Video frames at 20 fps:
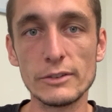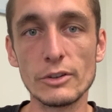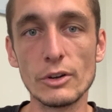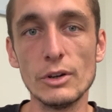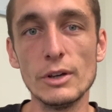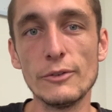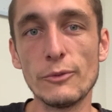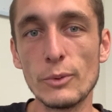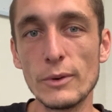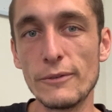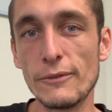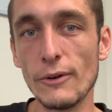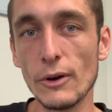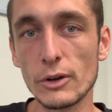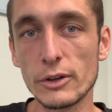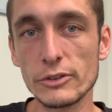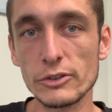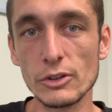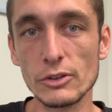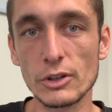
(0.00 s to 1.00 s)
So if we
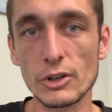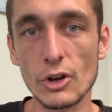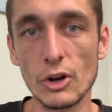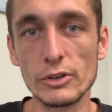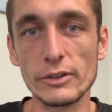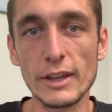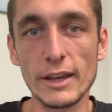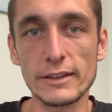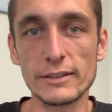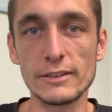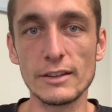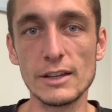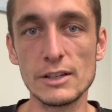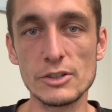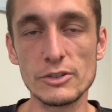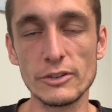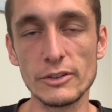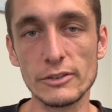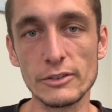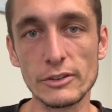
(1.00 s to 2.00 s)
focus on the contact
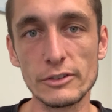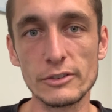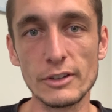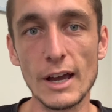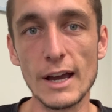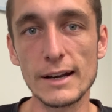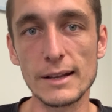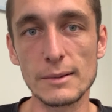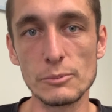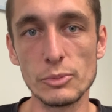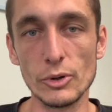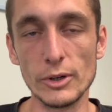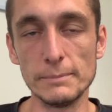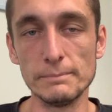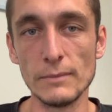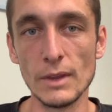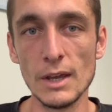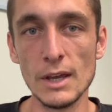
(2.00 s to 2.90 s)
stages as a starting point,